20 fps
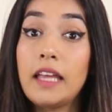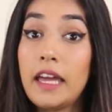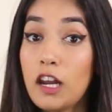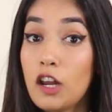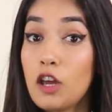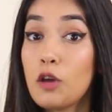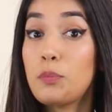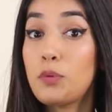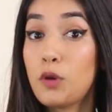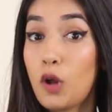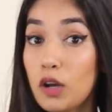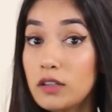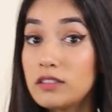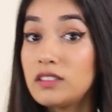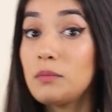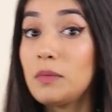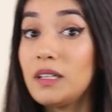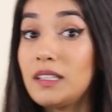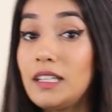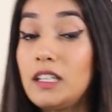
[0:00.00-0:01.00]
There are
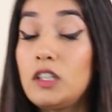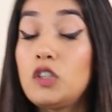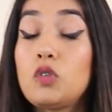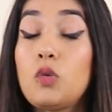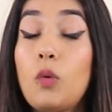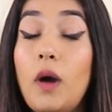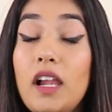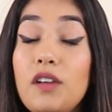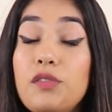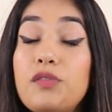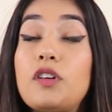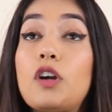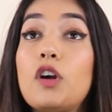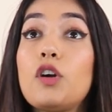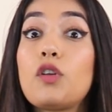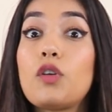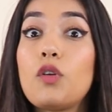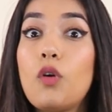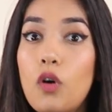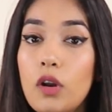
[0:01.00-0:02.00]
approximately 12
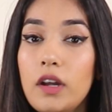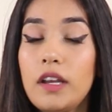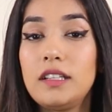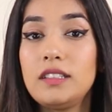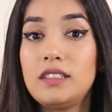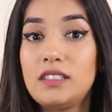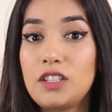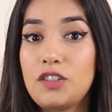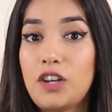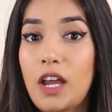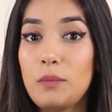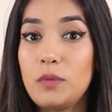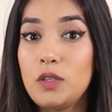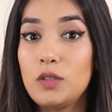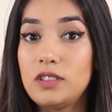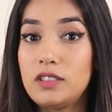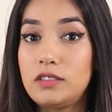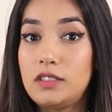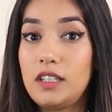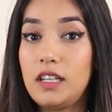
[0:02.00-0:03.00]
crore Instagram
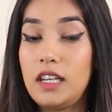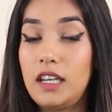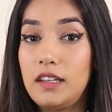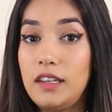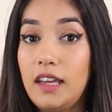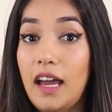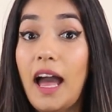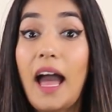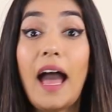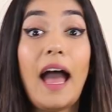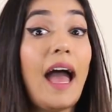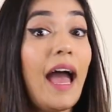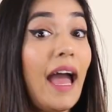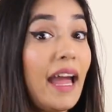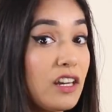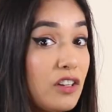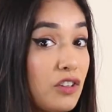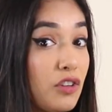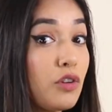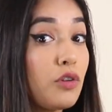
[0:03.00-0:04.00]
users in India
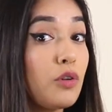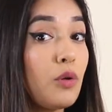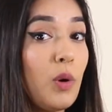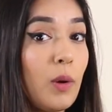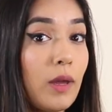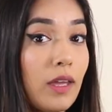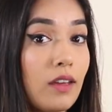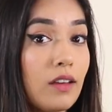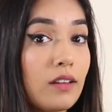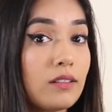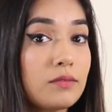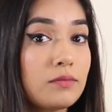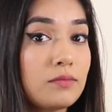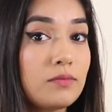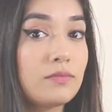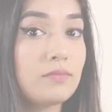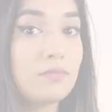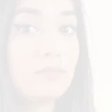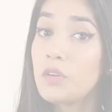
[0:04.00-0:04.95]
and growing.